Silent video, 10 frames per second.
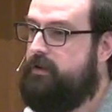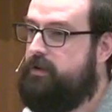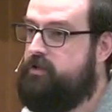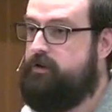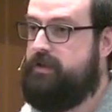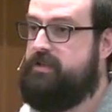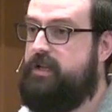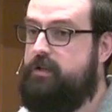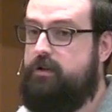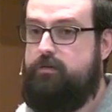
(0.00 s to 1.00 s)
Do you
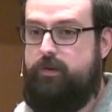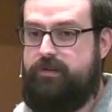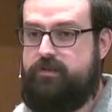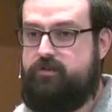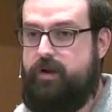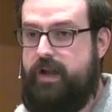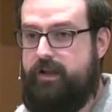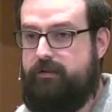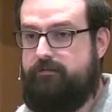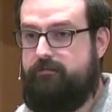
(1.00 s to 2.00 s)
continue with
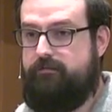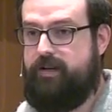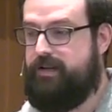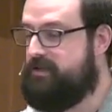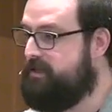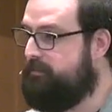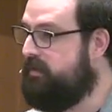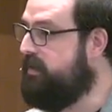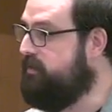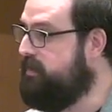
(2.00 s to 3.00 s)
straining against something
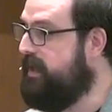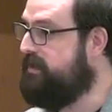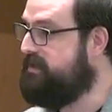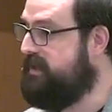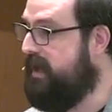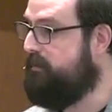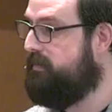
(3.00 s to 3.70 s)
that you can't stop?